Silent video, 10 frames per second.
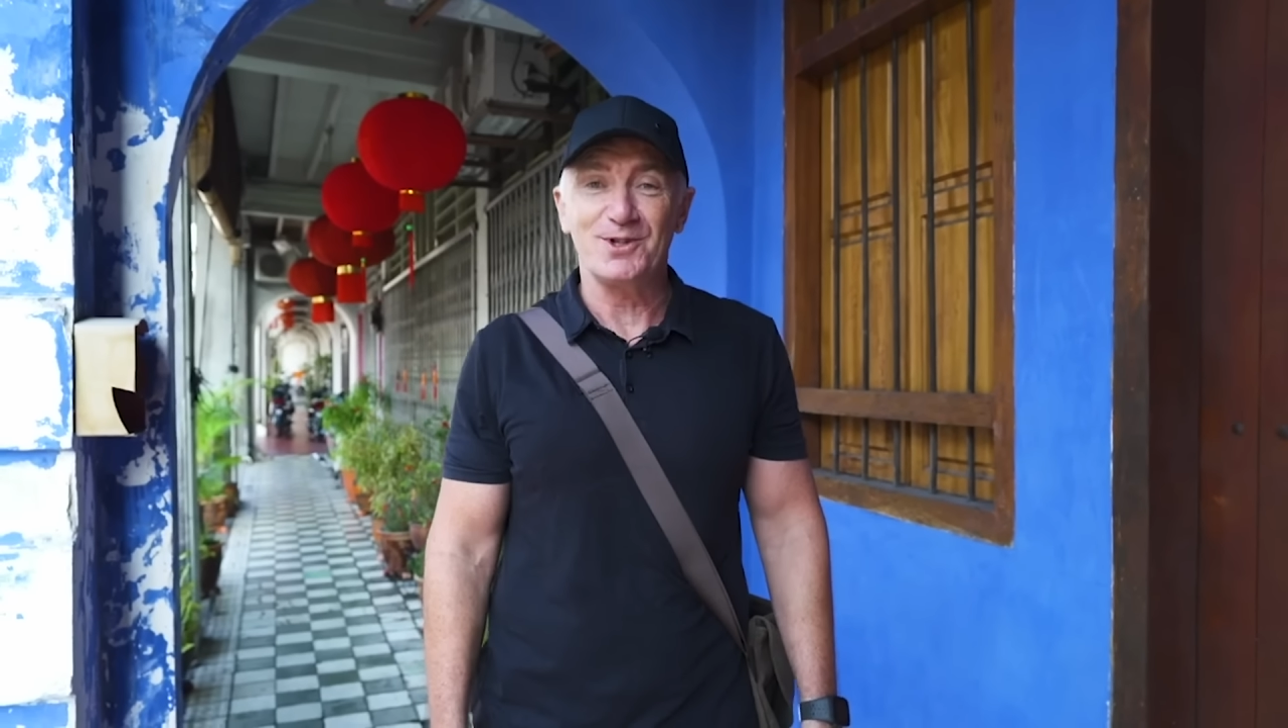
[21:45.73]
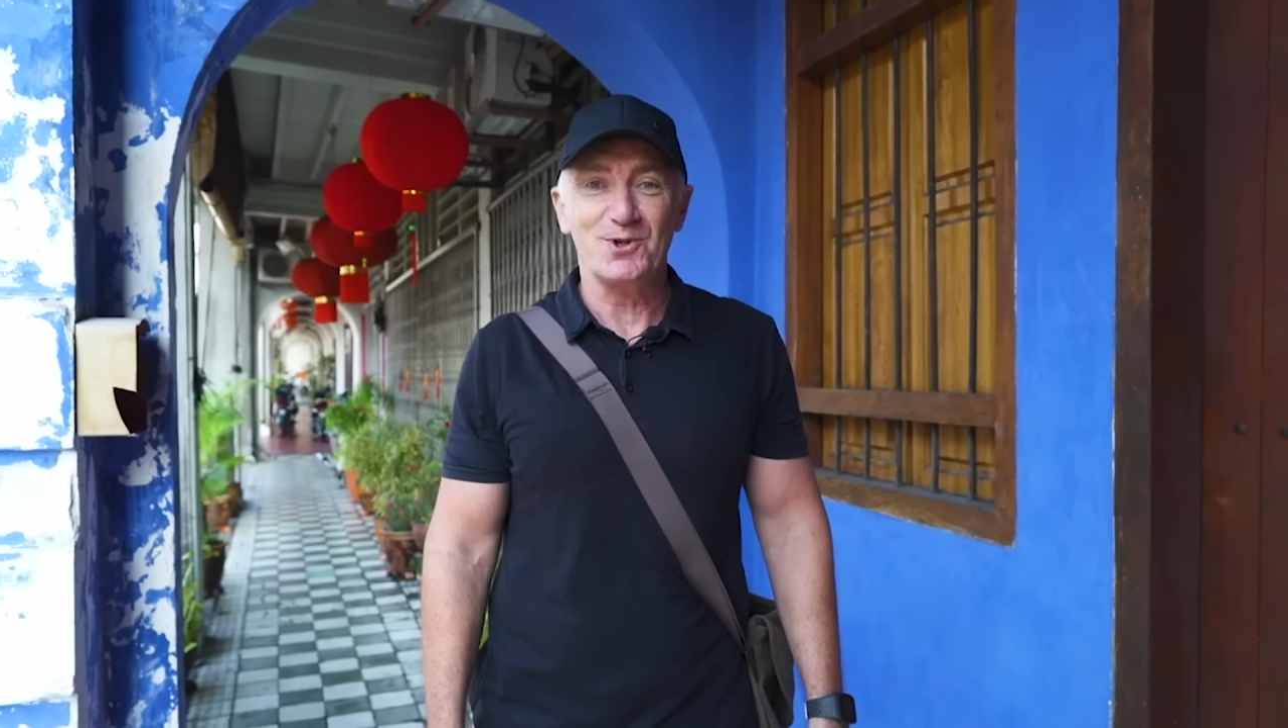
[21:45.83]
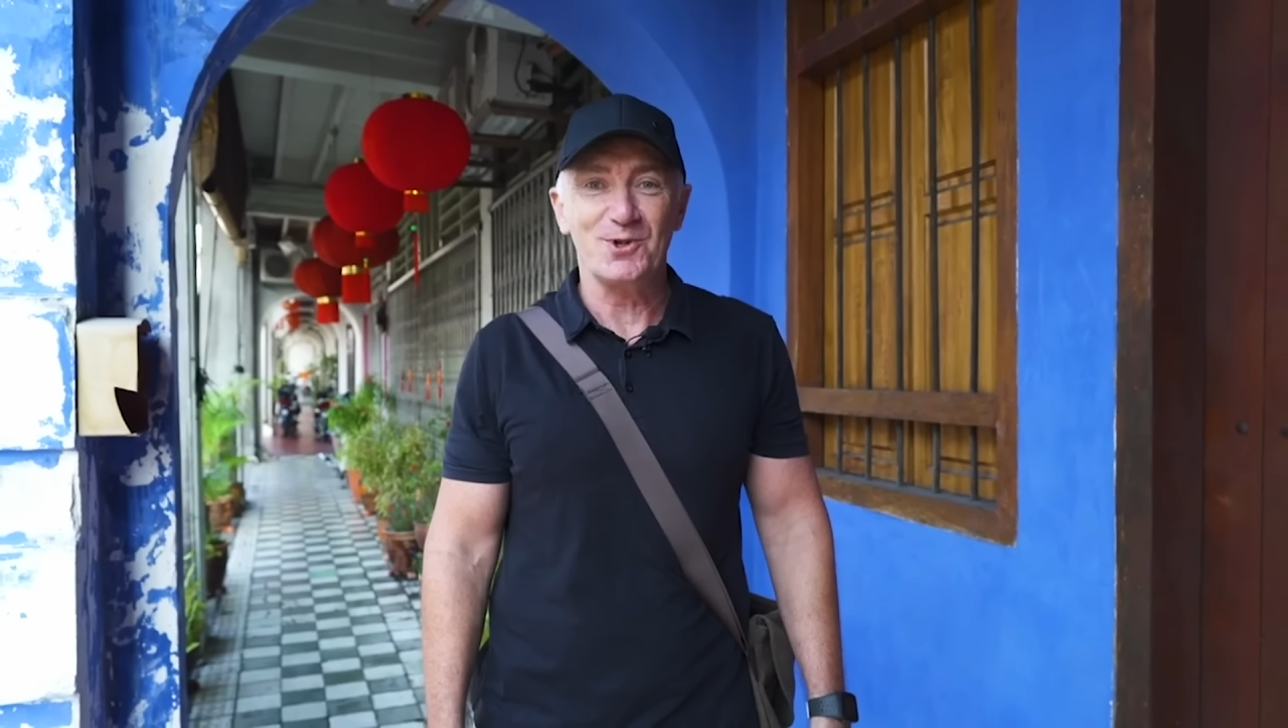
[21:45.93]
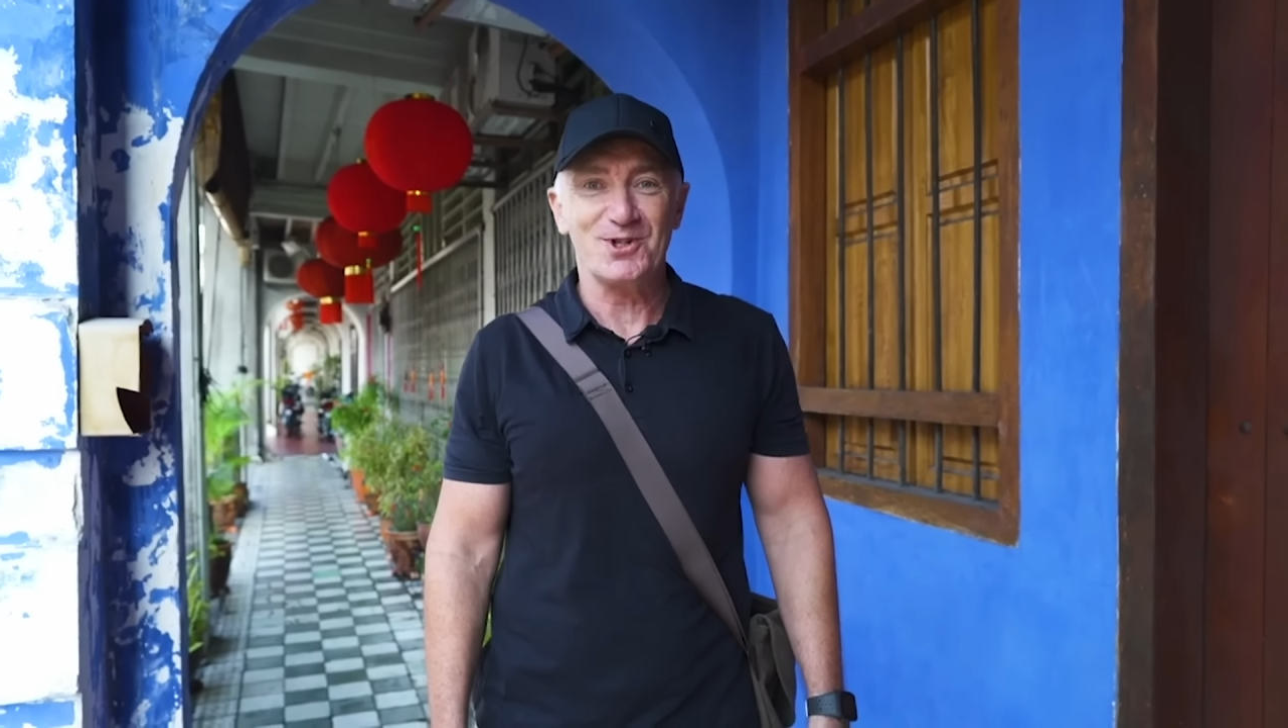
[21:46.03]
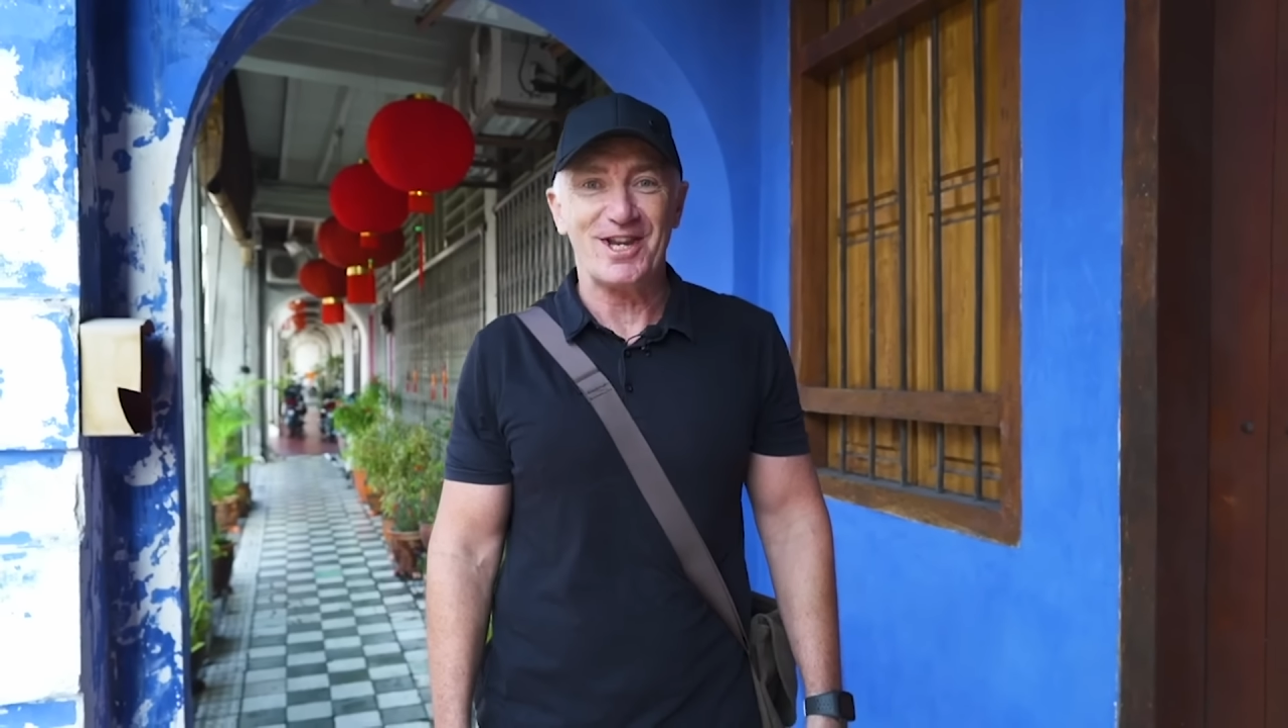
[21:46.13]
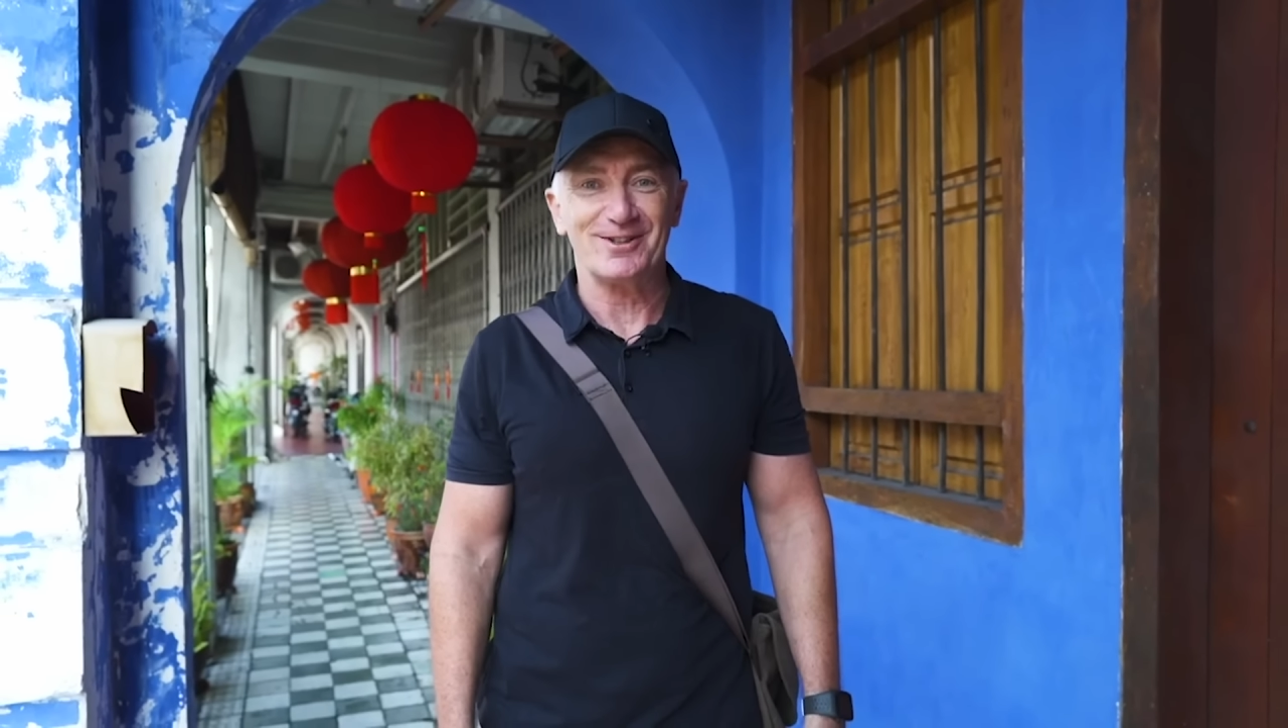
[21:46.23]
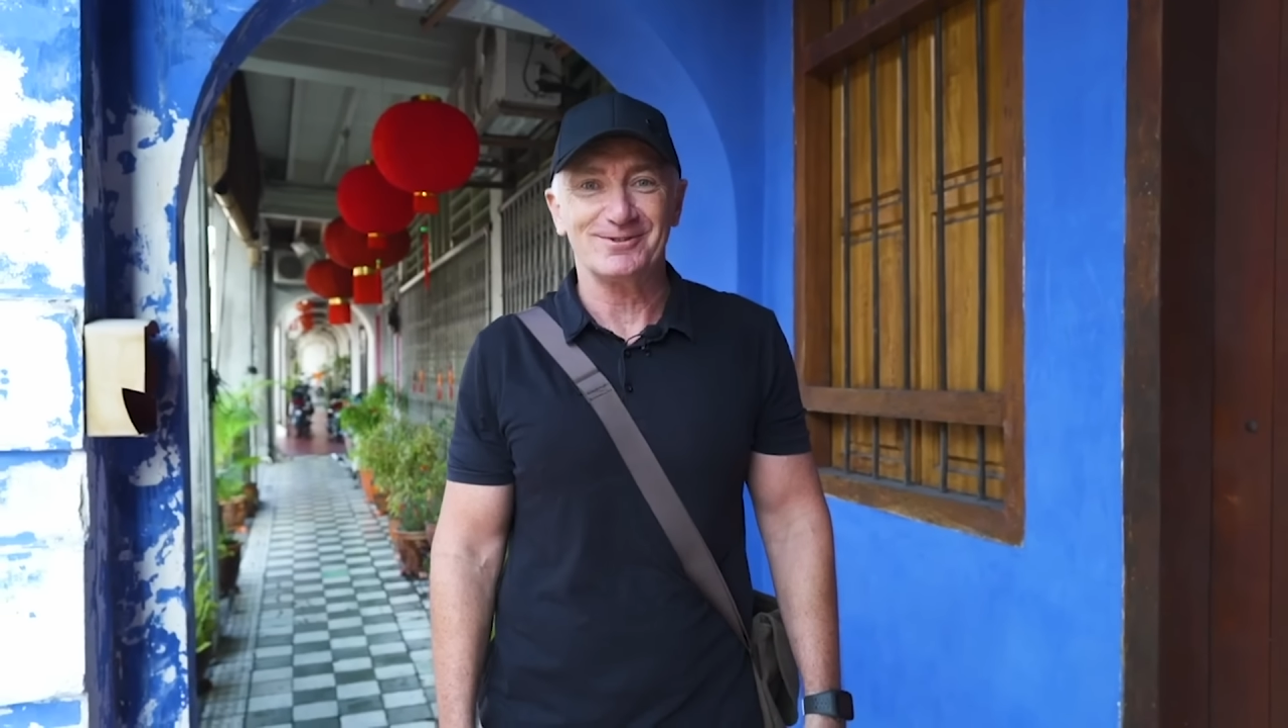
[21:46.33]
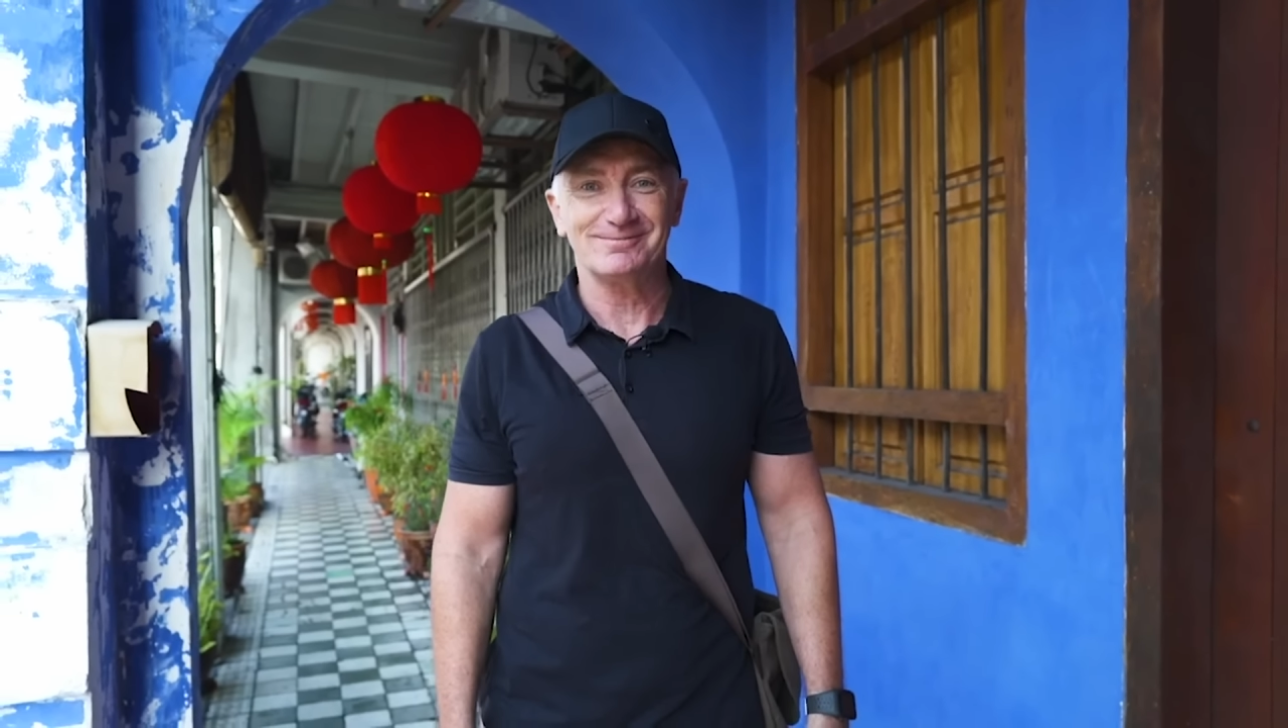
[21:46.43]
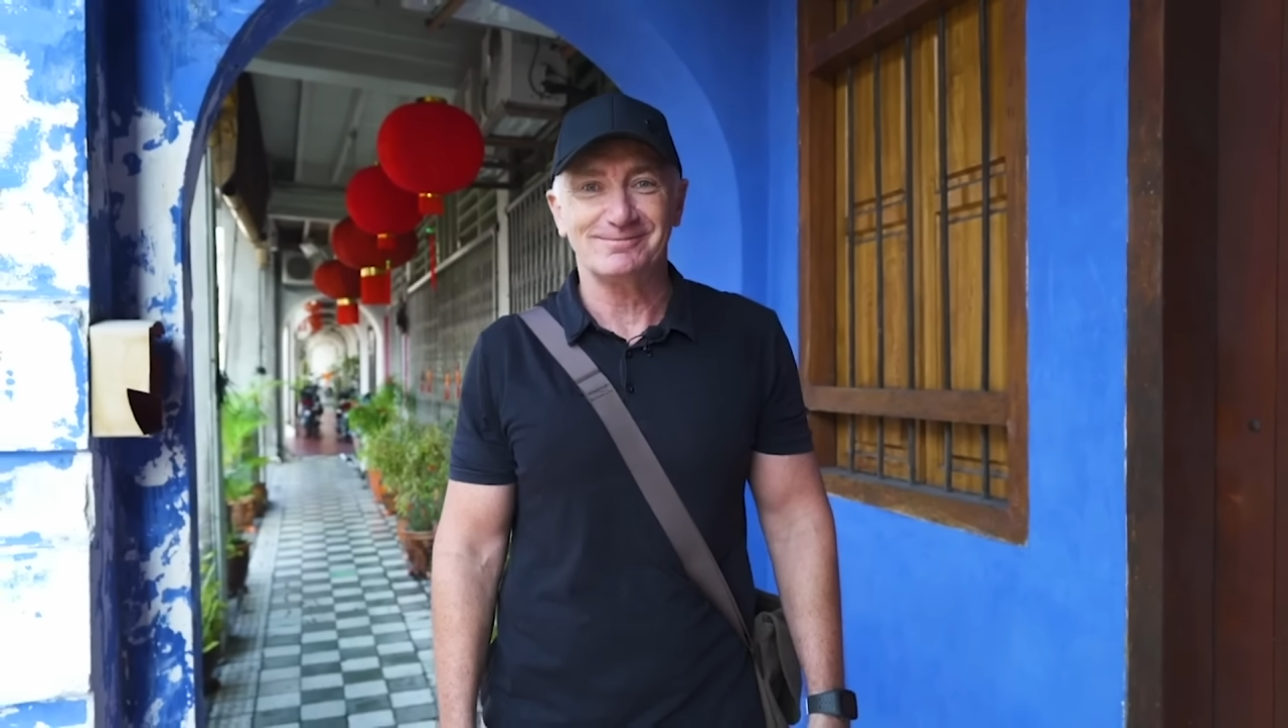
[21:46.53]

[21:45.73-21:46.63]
to Georgetown.